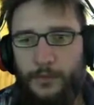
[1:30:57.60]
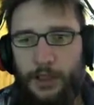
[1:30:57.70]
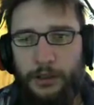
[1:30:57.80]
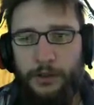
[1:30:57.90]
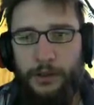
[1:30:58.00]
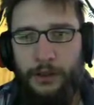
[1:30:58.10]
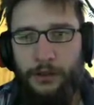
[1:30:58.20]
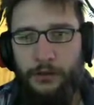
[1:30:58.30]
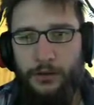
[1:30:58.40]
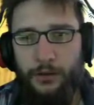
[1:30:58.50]
And
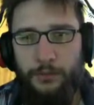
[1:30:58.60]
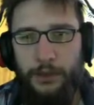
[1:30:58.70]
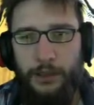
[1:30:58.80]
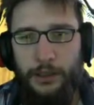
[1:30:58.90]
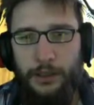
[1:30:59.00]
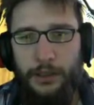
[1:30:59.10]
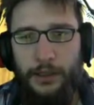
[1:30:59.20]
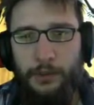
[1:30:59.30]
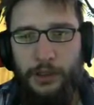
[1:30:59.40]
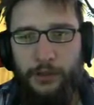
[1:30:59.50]
here should be an
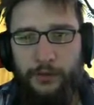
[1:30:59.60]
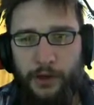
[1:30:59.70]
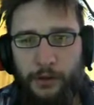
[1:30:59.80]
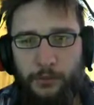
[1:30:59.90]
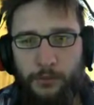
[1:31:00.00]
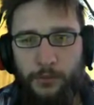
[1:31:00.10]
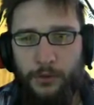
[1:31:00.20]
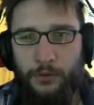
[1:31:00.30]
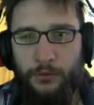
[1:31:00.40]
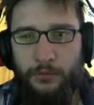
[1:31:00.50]
enemy, if I'm
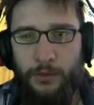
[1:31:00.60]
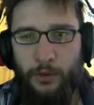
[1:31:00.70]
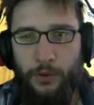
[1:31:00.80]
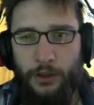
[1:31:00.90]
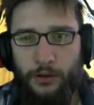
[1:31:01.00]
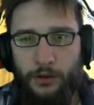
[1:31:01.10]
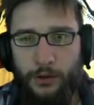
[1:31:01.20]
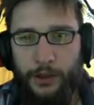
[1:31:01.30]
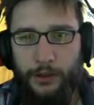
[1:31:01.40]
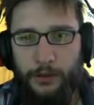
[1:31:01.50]
remembering
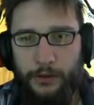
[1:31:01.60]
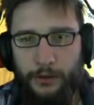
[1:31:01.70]
correct.